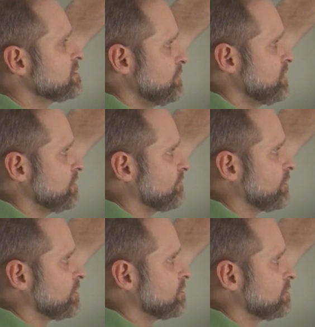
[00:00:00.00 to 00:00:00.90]
to be
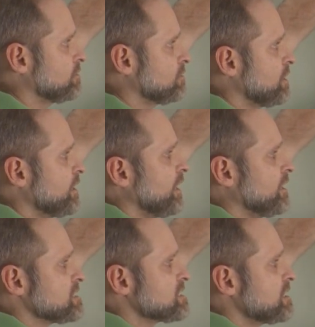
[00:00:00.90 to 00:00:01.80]
different?
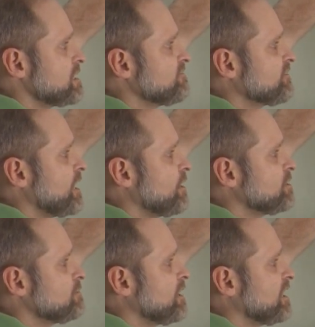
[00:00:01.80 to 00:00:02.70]
And instead of
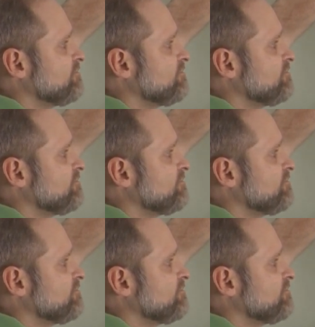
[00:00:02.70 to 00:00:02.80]
counting by